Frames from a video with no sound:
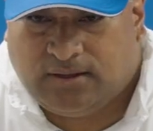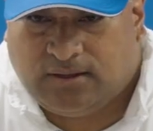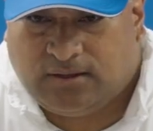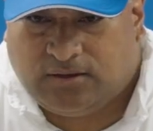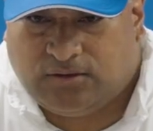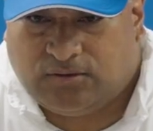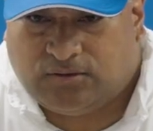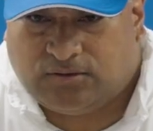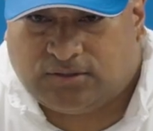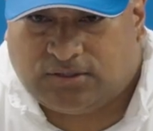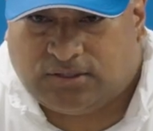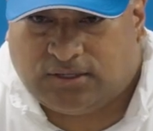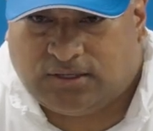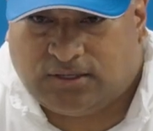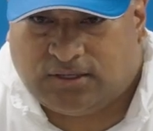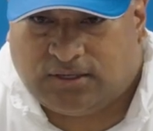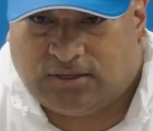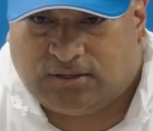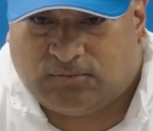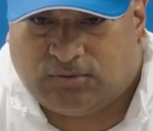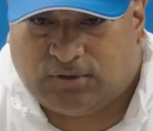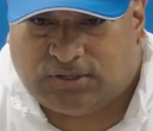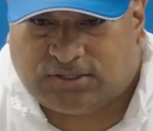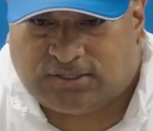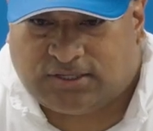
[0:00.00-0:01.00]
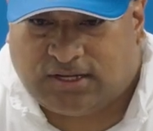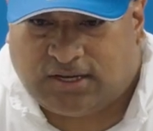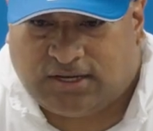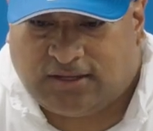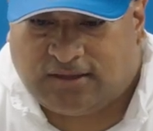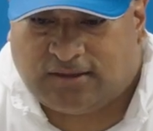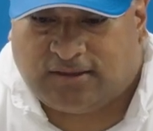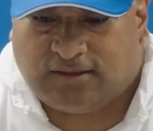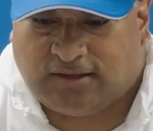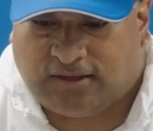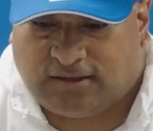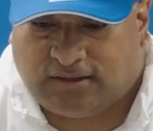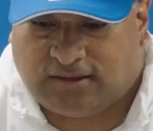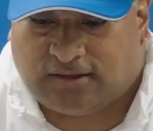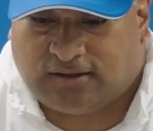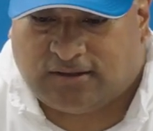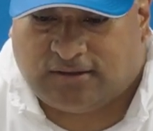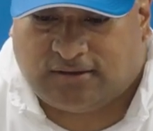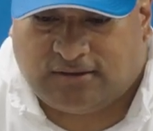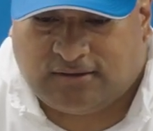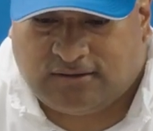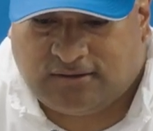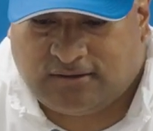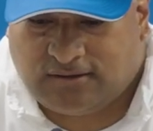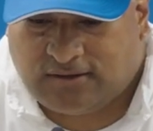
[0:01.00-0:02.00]
usually it wasn't anything
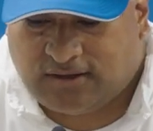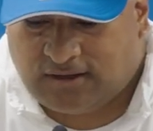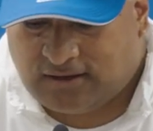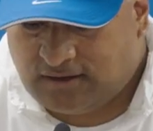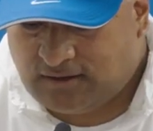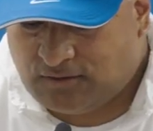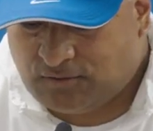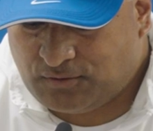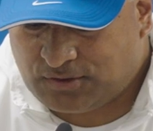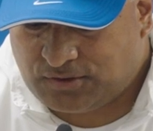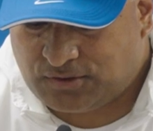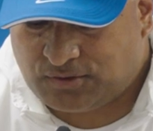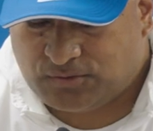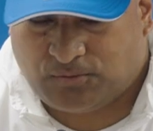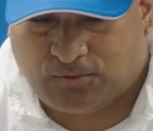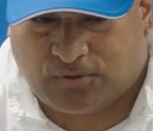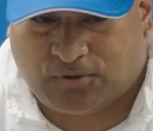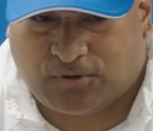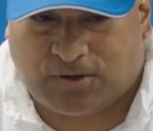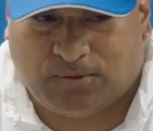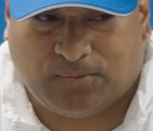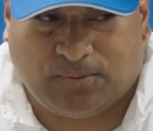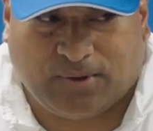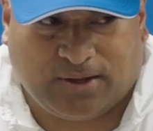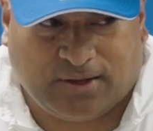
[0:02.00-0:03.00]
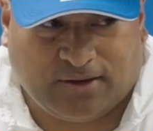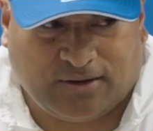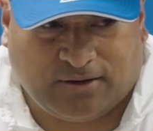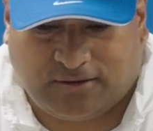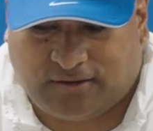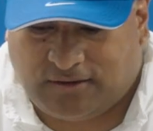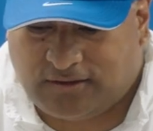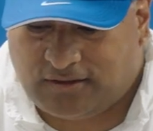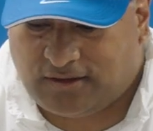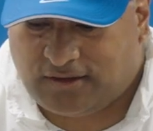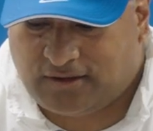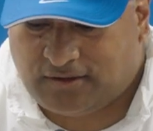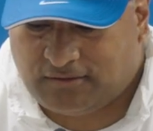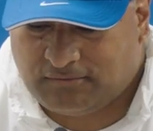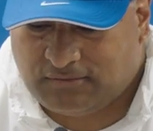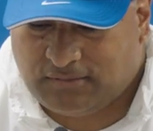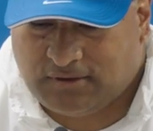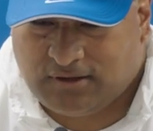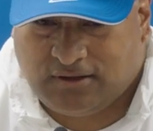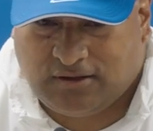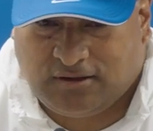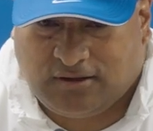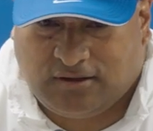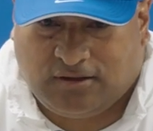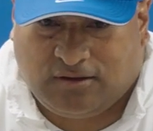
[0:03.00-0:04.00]
that no one should worry about, other than
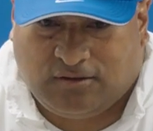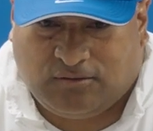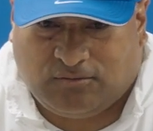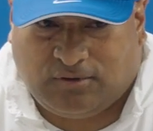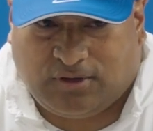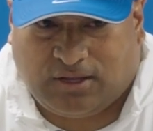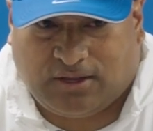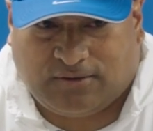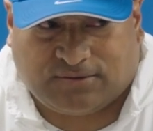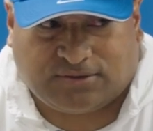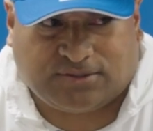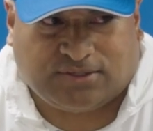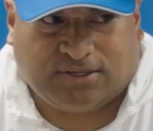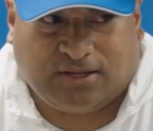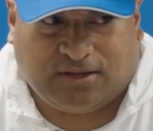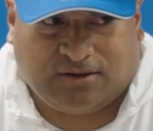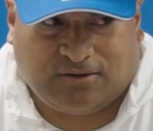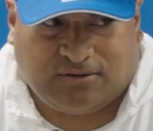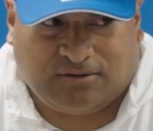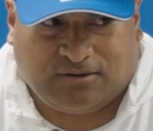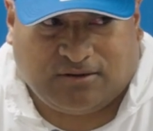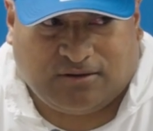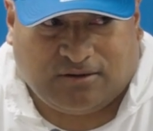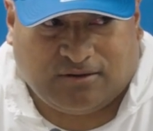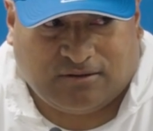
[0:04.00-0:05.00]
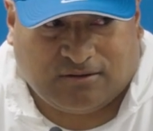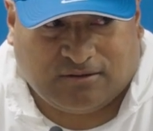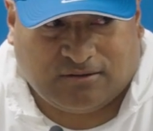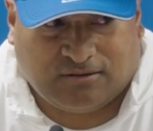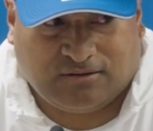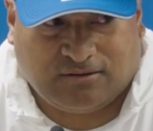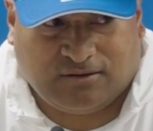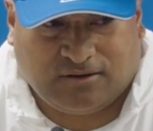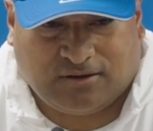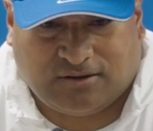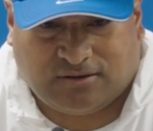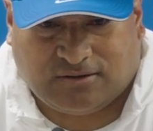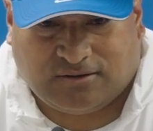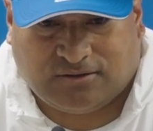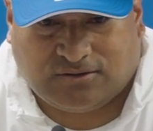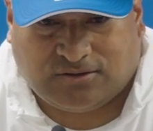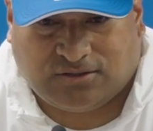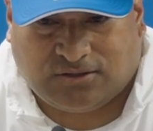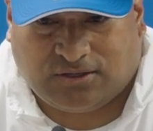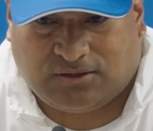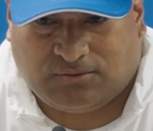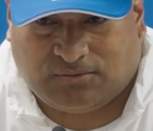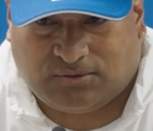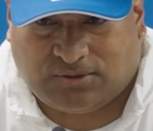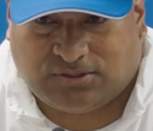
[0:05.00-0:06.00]
we have a standard here, and
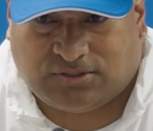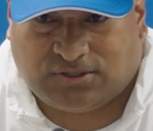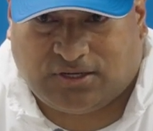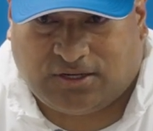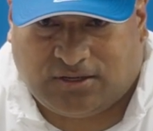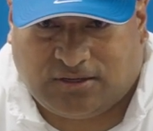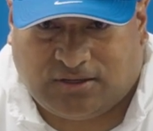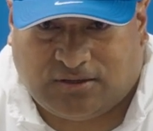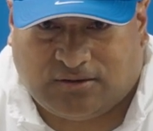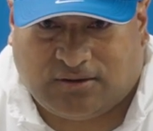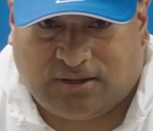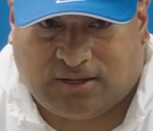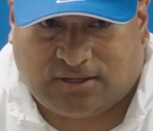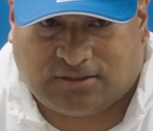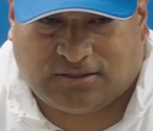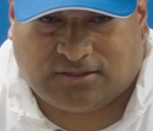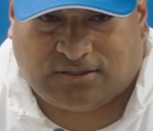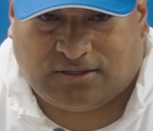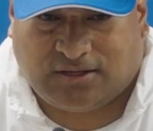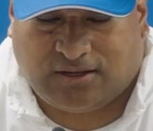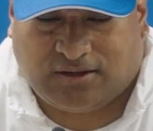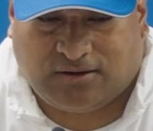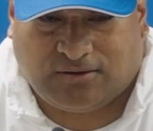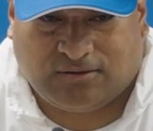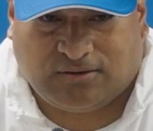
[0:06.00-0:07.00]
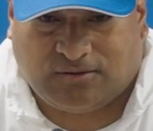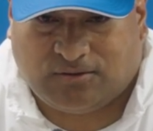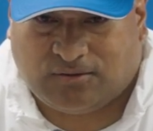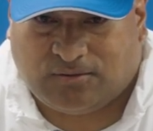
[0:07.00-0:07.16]
when Jay Hill has a standard,